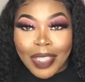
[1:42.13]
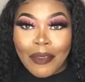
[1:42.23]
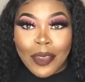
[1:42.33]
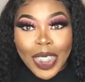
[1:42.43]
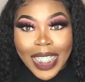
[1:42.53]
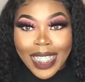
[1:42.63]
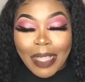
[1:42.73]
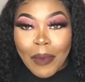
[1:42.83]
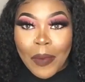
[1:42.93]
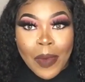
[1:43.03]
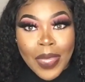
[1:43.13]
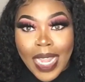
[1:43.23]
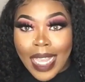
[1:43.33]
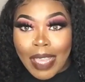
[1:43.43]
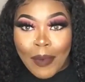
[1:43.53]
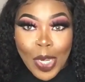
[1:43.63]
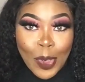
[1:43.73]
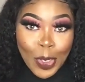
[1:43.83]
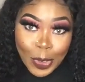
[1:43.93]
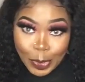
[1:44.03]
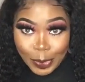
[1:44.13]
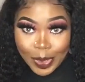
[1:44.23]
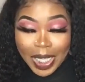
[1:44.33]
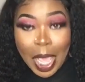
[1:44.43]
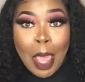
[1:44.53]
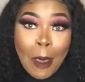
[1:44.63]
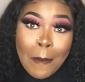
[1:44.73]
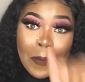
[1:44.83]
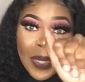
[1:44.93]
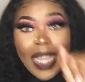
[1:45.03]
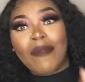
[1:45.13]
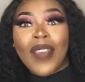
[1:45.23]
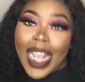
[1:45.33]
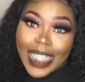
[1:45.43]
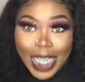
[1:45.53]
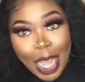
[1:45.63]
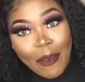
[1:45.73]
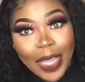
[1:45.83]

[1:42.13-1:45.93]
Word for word: unfortunately my mama didn't give me no curves but Fashion Nova